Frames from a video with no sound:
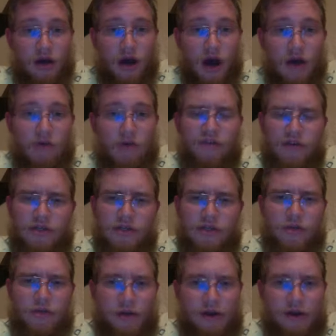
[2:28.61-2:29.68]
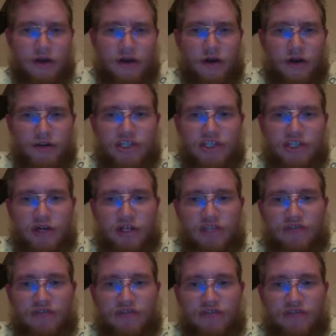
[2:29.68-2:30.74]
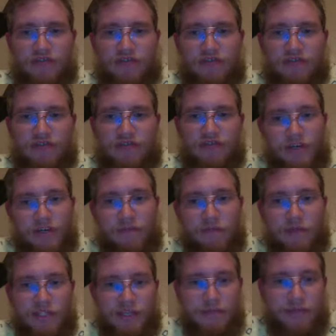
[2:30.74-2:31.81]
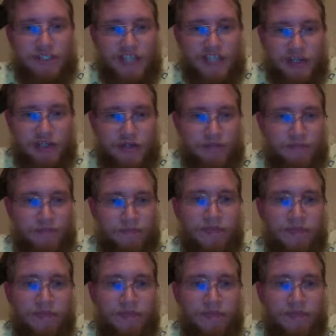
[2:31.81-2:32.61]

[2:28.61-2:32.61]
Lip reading: Aquifers are dependent on recharge from infiltration of precipitation.